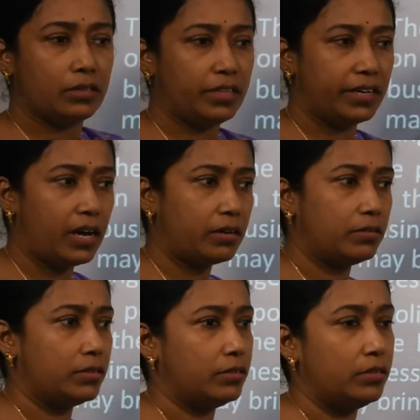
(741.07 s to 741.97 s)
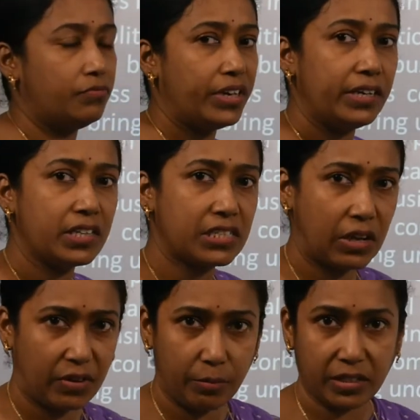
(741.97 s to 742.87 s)
there are various
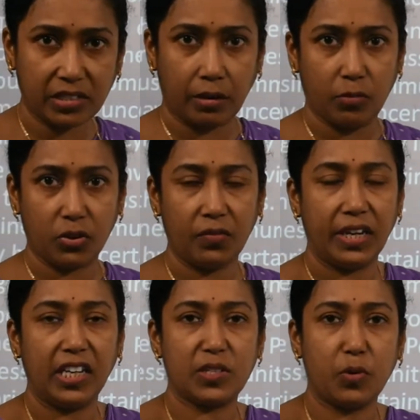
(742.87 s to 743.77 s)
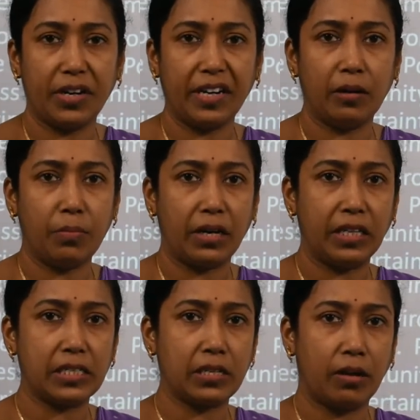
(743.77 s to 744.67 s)
governments come, okay, various political
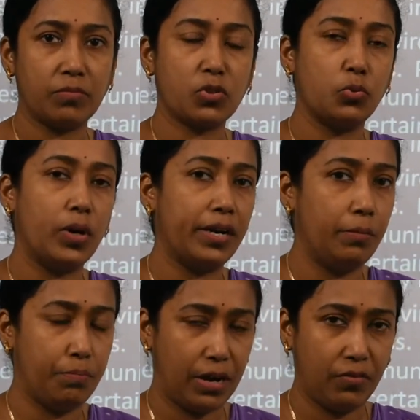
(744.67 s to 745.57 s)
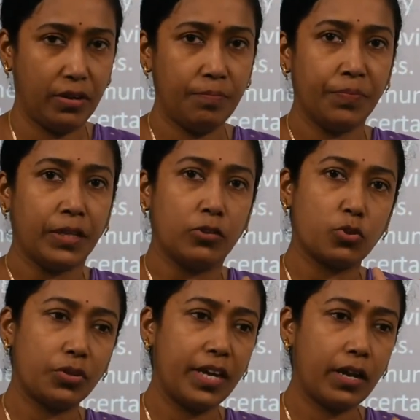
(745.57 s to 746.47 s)
parties comes who are in power.
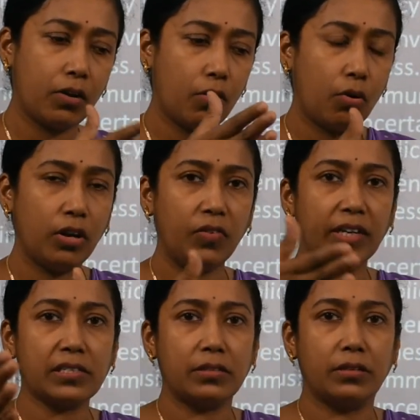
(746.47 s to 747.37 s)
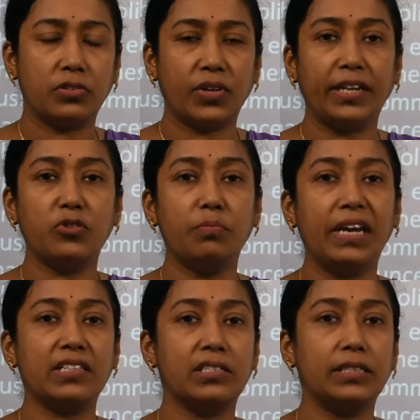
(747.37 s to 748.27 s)
So they are always trying to
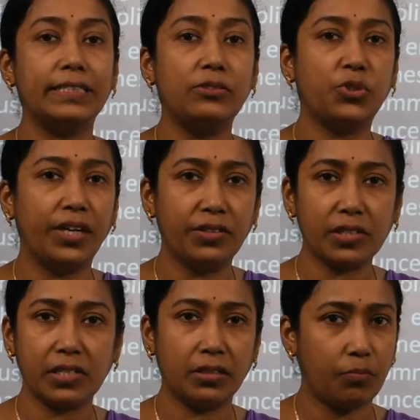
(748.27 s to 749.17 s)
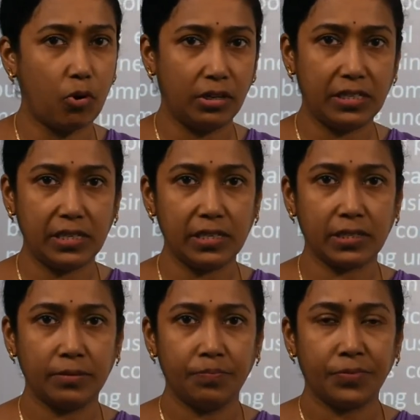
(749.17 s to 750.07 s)
make certain changes in the
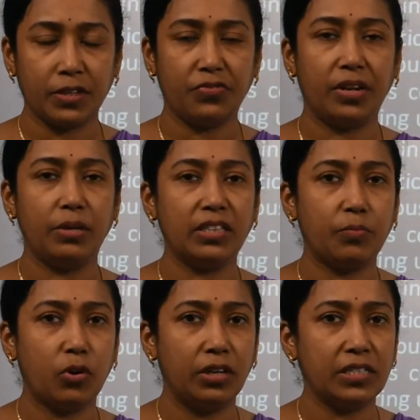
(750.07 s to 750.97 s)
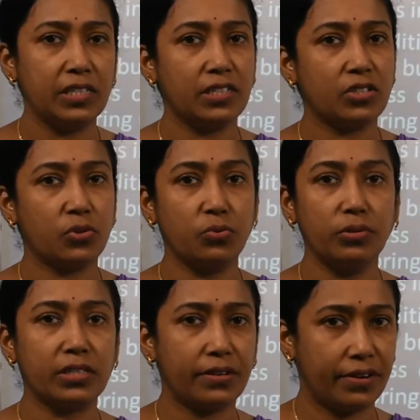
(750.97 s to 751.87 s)
policies, framing the policies, the
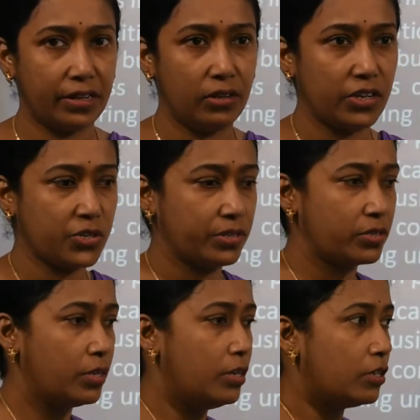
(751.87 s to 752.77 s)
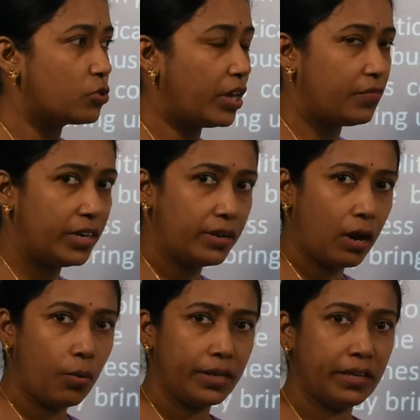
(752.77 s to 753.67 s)
rules and regulations. So every
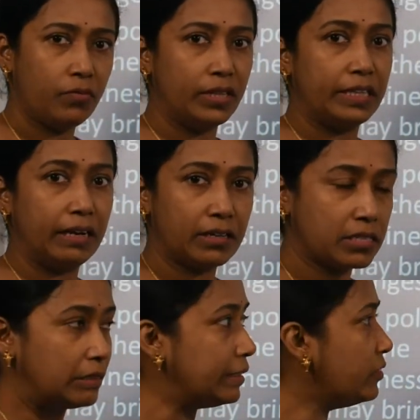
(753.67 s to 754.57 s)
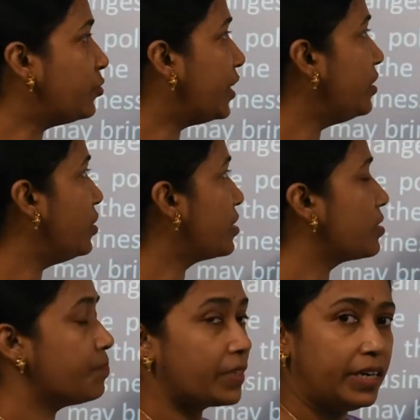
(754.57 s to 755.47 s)
now and then when there are certain
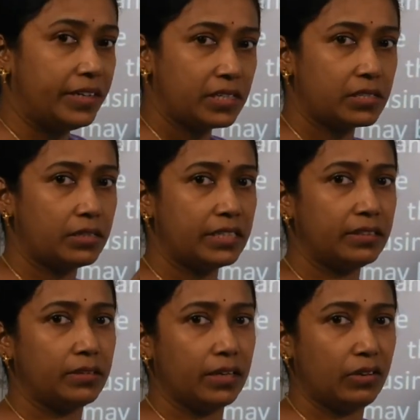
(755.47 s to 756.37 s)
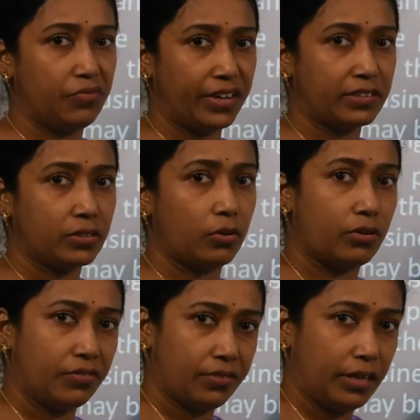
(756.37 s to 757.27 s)
changes, it has certain effect
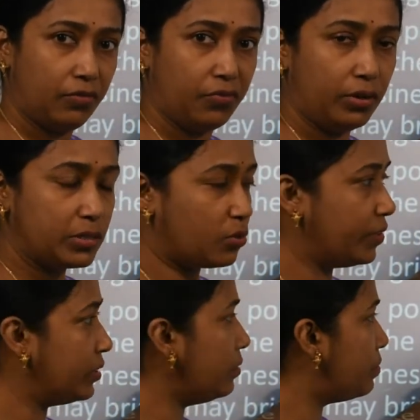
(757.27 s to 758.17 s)
or influence over the